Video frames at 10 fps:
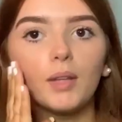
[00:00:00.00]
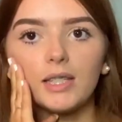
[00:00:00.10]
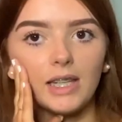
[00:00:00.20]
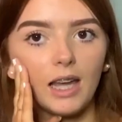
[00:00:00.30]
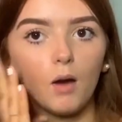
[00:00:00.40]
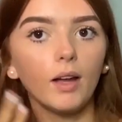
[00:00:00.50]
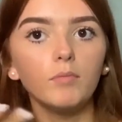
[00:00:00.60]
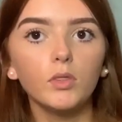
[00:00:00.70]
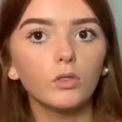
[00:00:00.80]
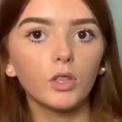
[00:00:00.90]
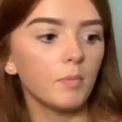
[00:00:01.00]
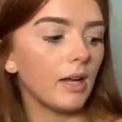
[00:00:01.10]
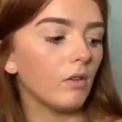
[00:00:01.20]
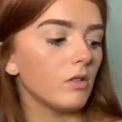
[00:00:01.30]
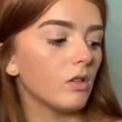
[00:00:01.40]
Bloody hell, I'm not gonna be
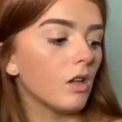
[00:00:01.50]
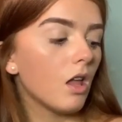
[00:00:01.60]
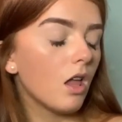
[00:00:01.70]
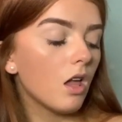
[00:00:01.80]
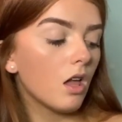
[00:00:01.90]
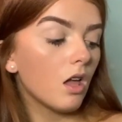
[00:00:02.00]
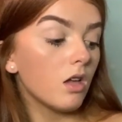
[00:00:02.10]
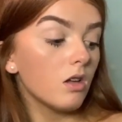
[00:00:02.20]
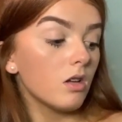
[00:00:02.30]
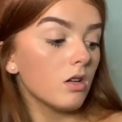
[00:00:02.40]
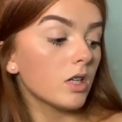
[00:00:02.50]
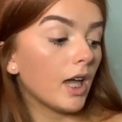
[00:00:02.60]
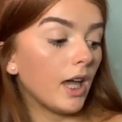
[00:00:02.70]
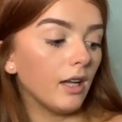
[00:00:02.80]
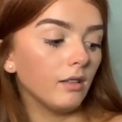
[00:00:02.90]
able to,
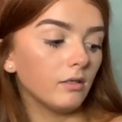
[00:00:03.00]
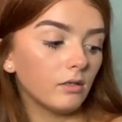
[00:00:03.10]
okay.